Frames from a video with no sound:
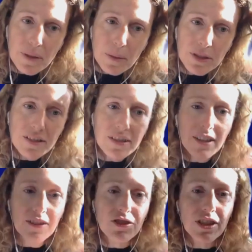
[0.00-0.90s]
represents the
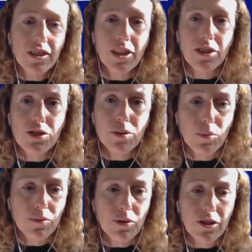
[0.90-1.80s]
LNG and hydrogen
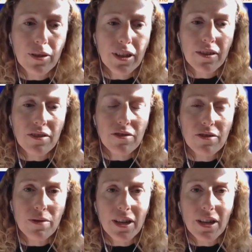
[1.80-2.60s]
portfolio at the New